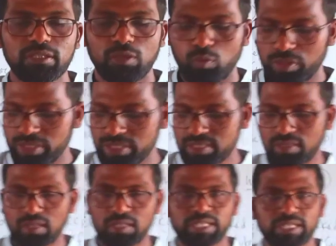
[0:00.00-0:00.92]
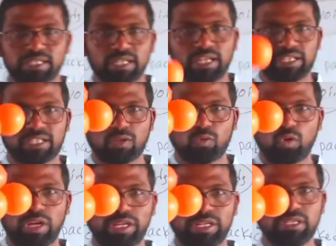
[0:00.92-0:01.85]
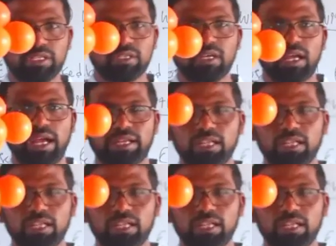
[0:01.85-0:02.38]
One is called tetrahedral void, and